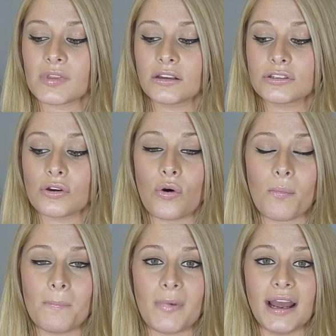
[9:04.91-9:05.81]

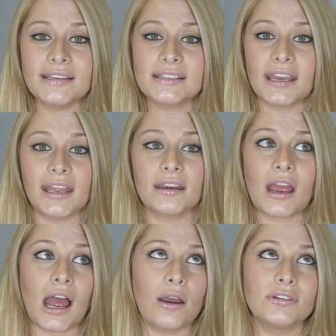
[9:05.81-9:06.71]
so my skin,
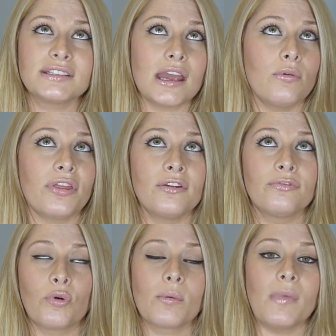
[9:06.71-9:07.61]
I would say within
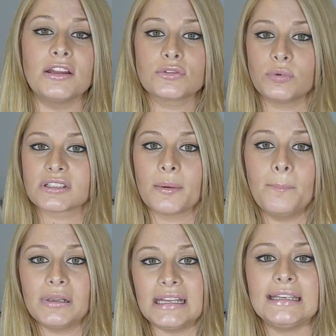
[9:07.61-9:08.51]
four months was
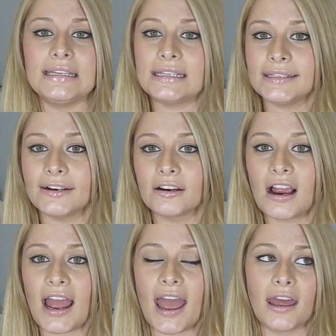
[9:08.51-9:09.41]
completely clear.
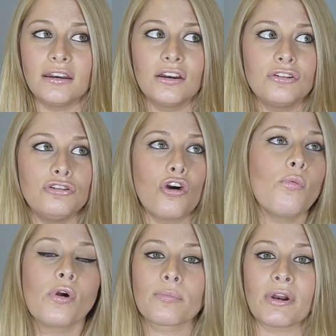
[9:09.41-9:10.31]
I had no
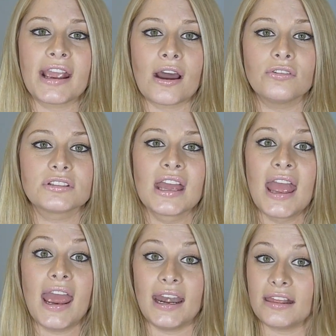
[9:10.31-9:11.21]
more breakouts,
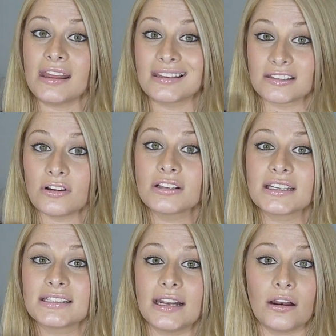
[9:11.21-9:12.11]
anything. As long as
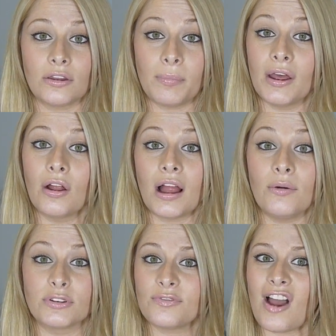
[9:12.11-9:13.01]
I stayed on the pill, I
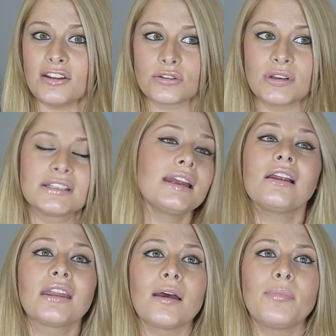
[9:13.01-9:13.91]
was fine. So I stayed
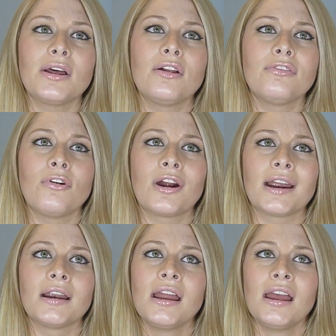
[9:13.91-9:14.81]
on that pill
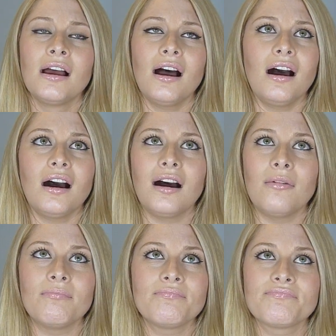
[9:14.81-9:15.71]
for
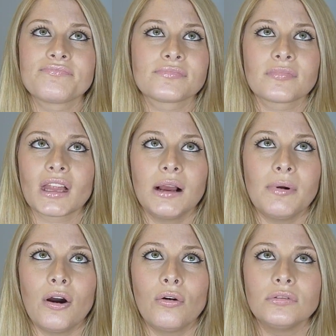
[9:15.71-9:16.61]
um,
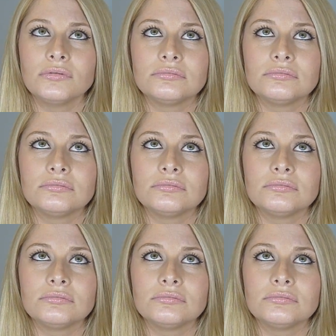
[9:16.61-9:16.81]
about